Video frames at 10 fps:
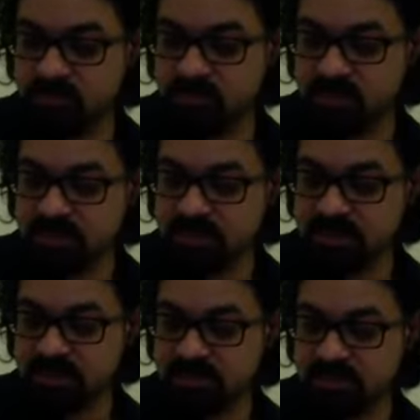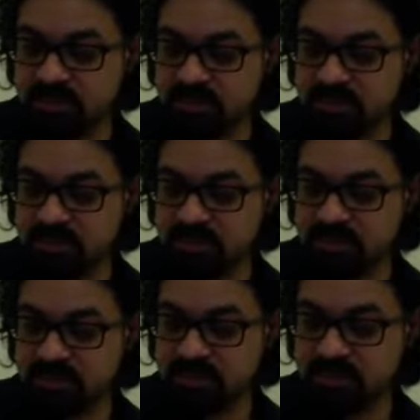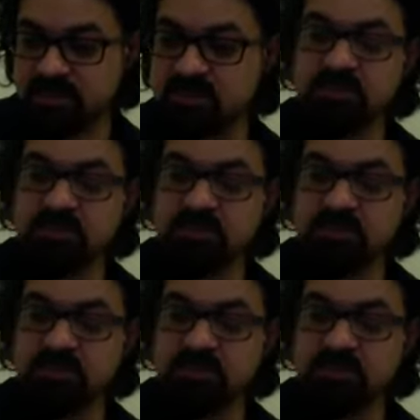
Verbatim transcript: and, and has the understanding that